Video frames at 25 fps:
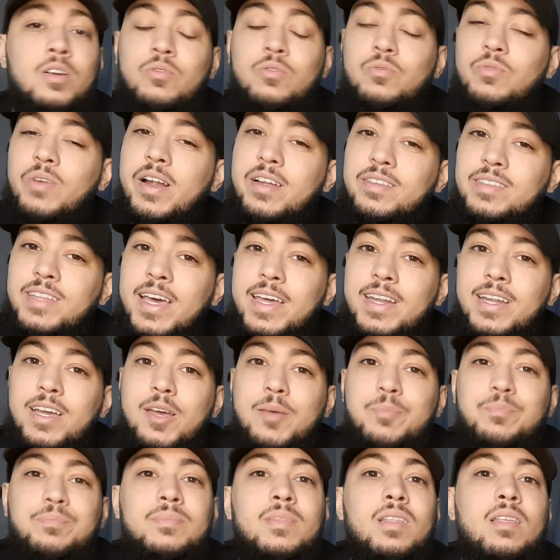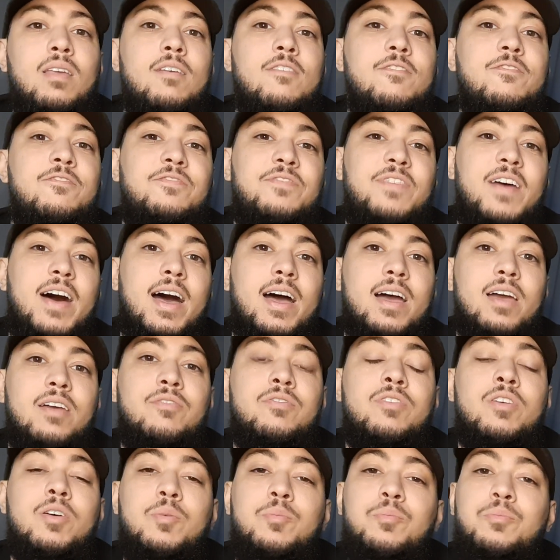Round that up,
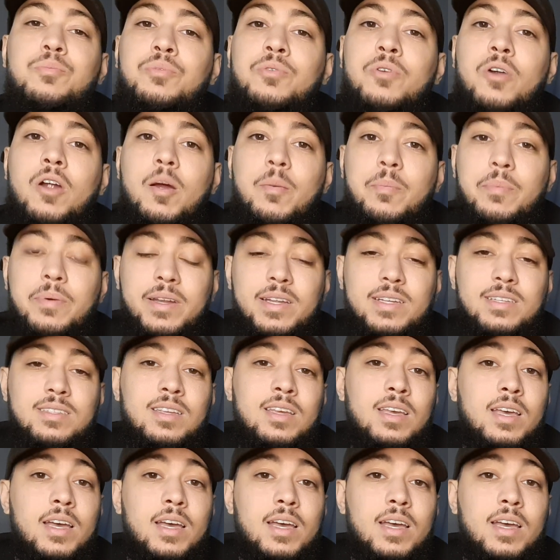5 properties.